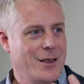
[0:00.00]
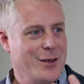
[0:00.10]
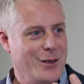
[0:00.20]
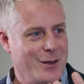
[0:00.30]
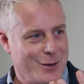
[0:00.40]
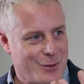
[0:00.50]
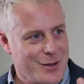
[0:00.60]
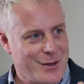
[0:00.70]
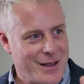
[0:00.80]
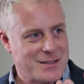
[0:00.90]

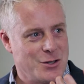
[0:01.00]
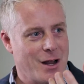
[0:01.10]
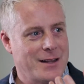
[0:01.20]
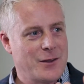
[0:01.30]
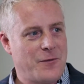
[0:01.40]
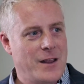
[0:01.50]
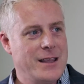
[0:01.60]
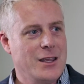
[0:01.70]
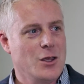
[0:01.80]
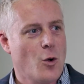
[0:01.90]
You're not
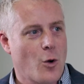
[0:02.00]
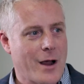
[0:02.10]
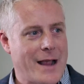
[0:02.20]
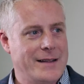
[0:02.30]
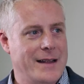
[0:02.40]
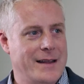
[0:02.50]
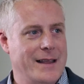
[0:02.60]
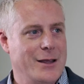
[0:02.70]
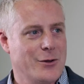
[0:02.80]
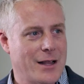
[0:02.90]
defending your identity.
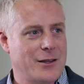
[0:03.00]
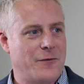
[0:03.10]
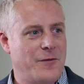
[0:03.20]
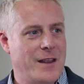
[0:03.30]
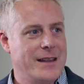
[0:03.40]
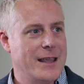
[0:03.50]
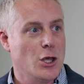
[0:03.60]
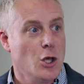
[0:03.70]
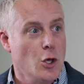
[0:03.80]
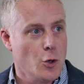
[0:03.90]
You're not defending
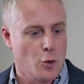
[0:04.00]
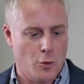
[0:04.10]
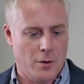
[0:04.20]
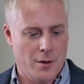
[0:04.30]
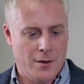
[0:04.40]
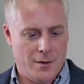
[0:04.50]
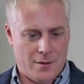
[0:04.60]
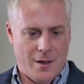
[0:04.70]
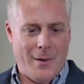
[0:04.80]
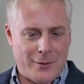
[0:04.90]
you
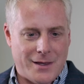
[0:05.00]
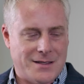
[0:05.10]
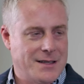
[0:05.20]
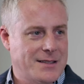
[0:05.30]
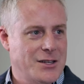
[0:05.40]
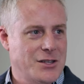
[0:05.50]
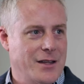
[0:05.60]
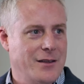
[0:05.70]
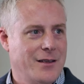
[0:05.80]
about this decision.